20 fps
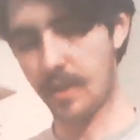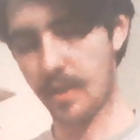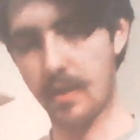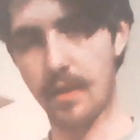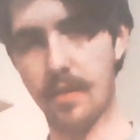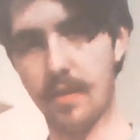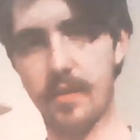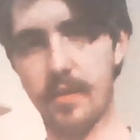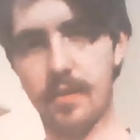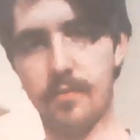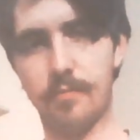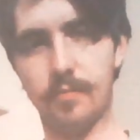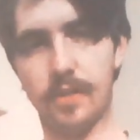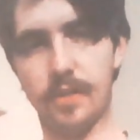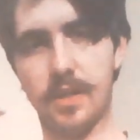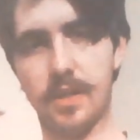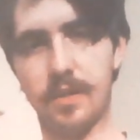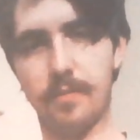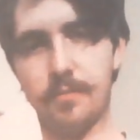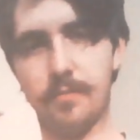And then when
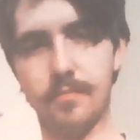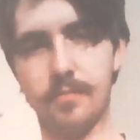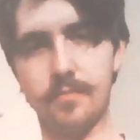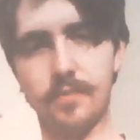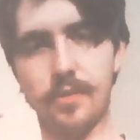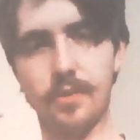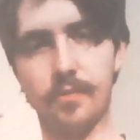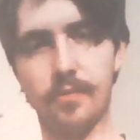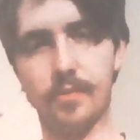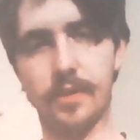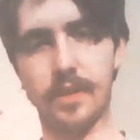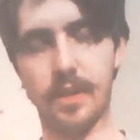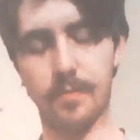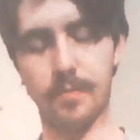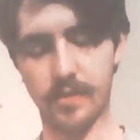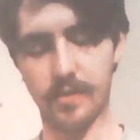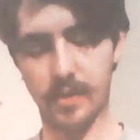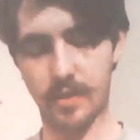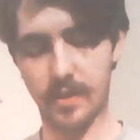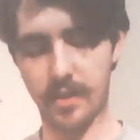I'm going
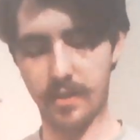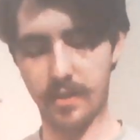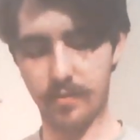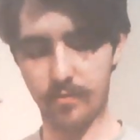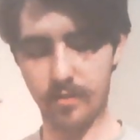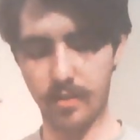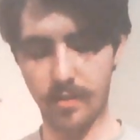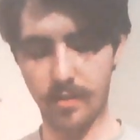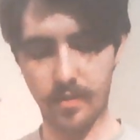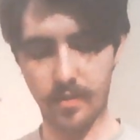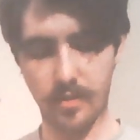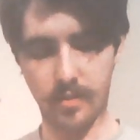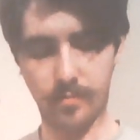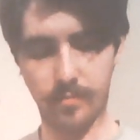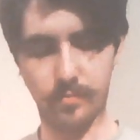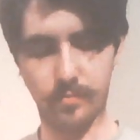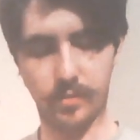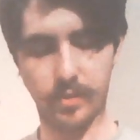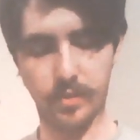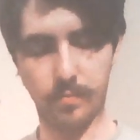upside down,
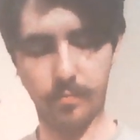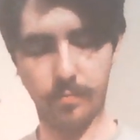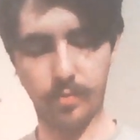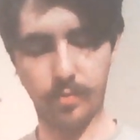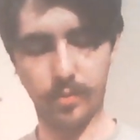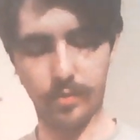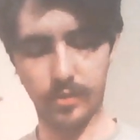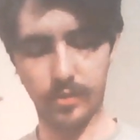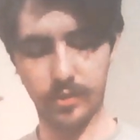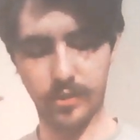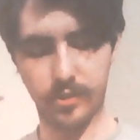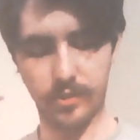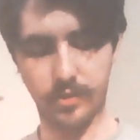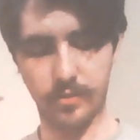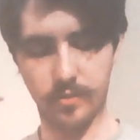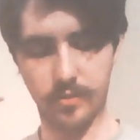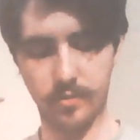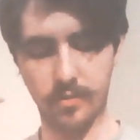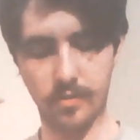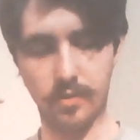I'm going to push
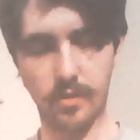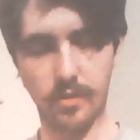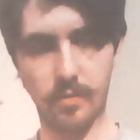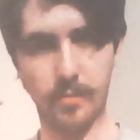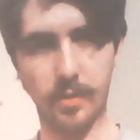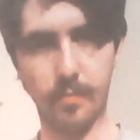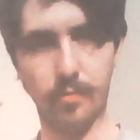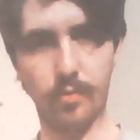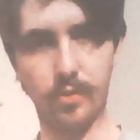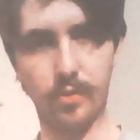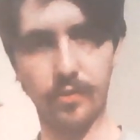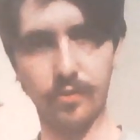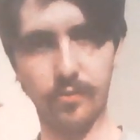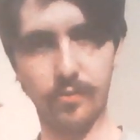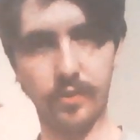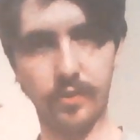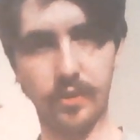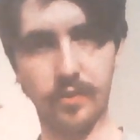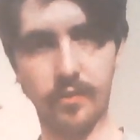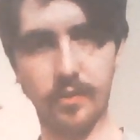on my pointer
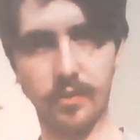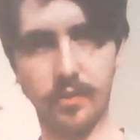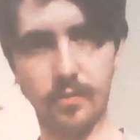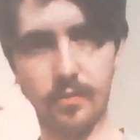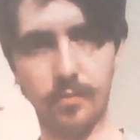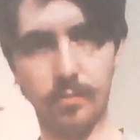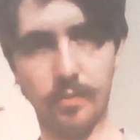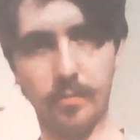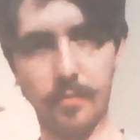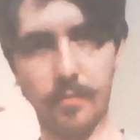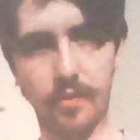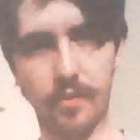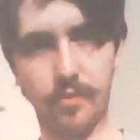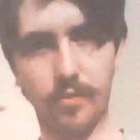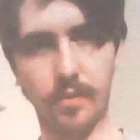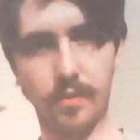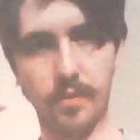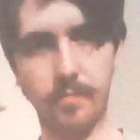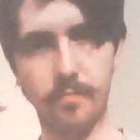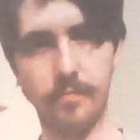finger knuckle with my
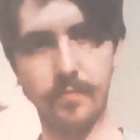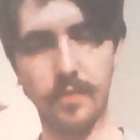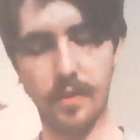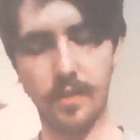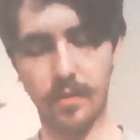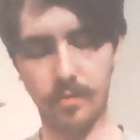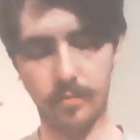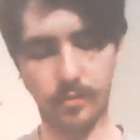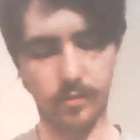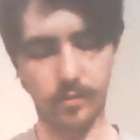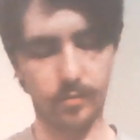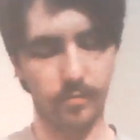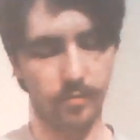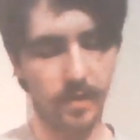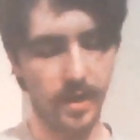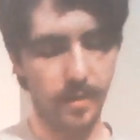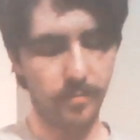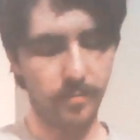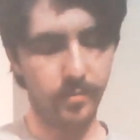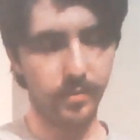thumb. I'm going to
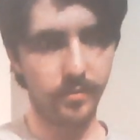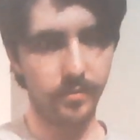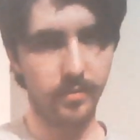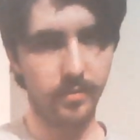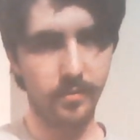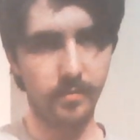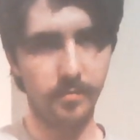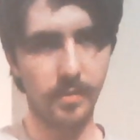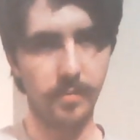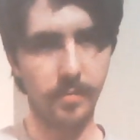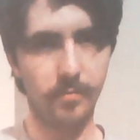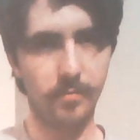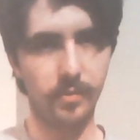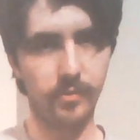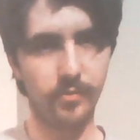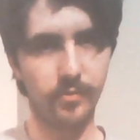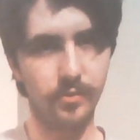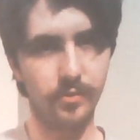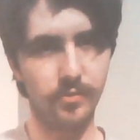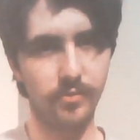wrap maybe my
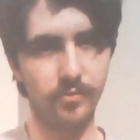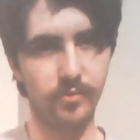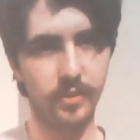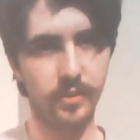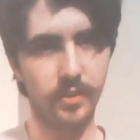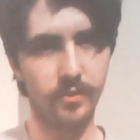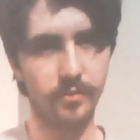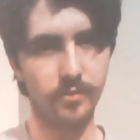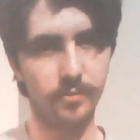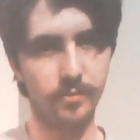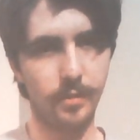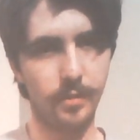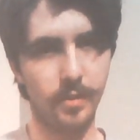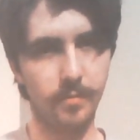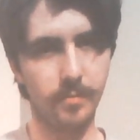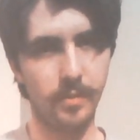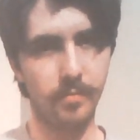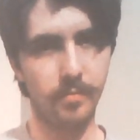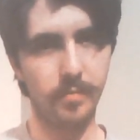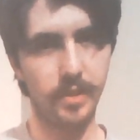first two fingers
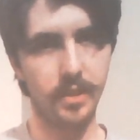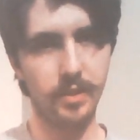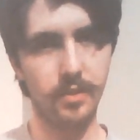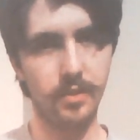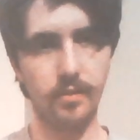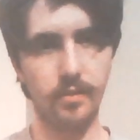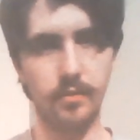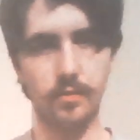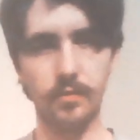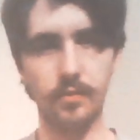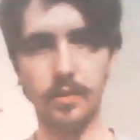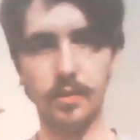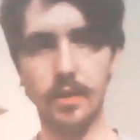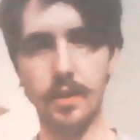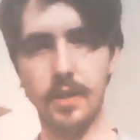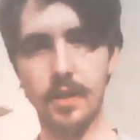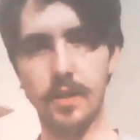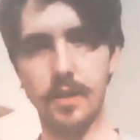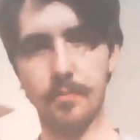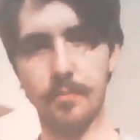around my pinky knuckle.
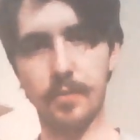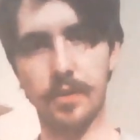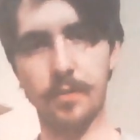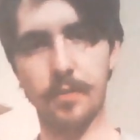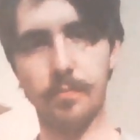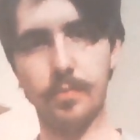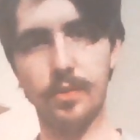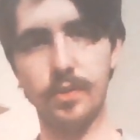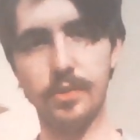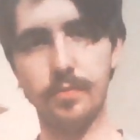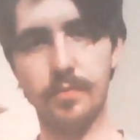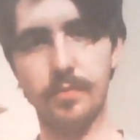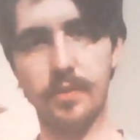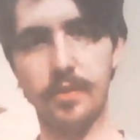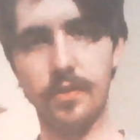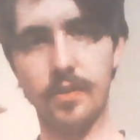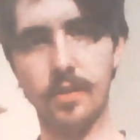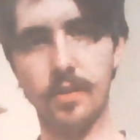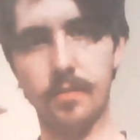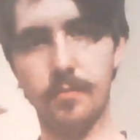I'm going to push with the
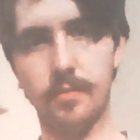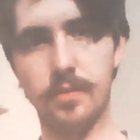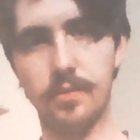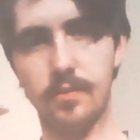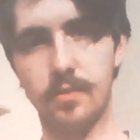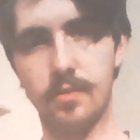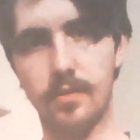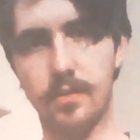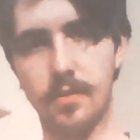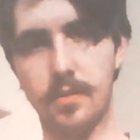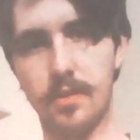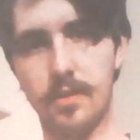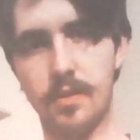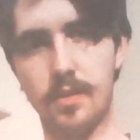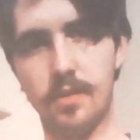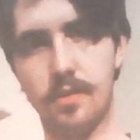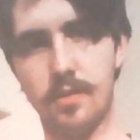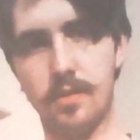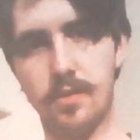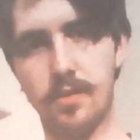thumb
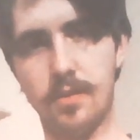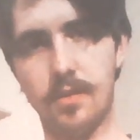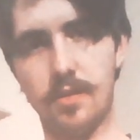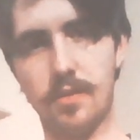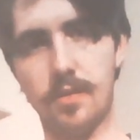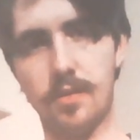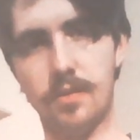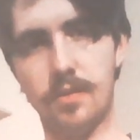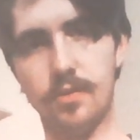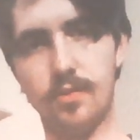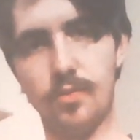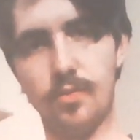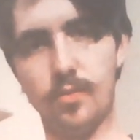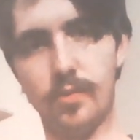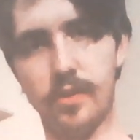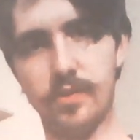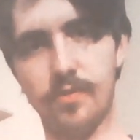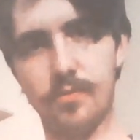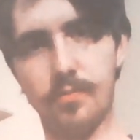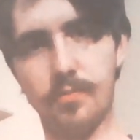and
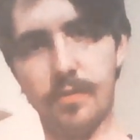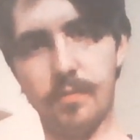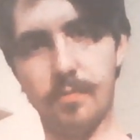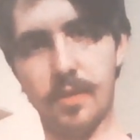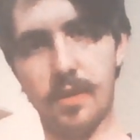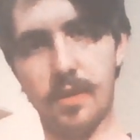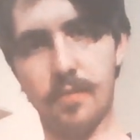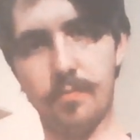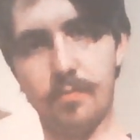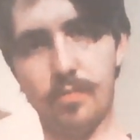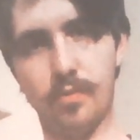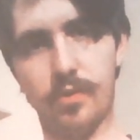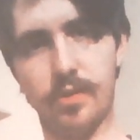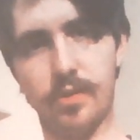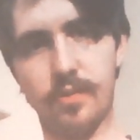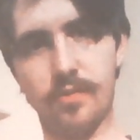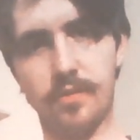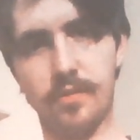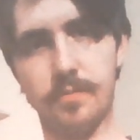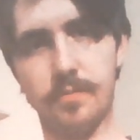twist with my
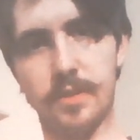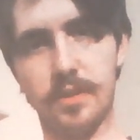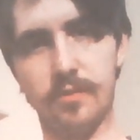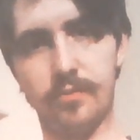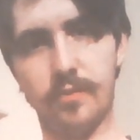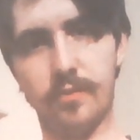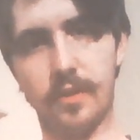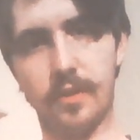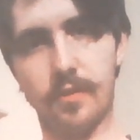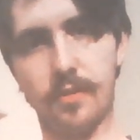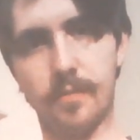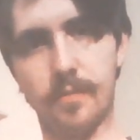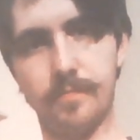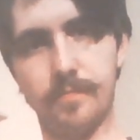pointer and middle finger.